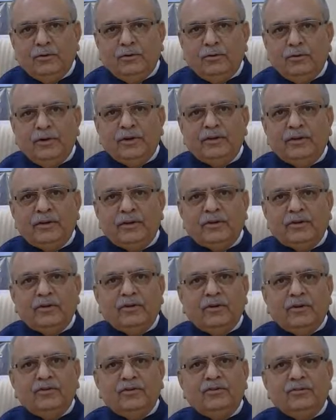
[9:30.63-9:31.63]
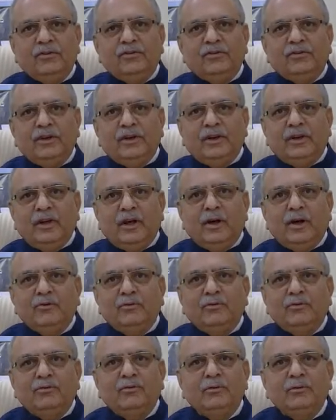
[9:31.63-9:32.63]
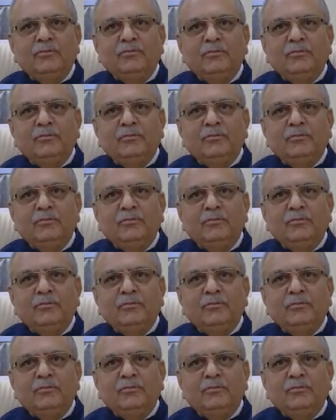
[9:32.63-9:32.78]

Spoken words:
doing technologies in-house,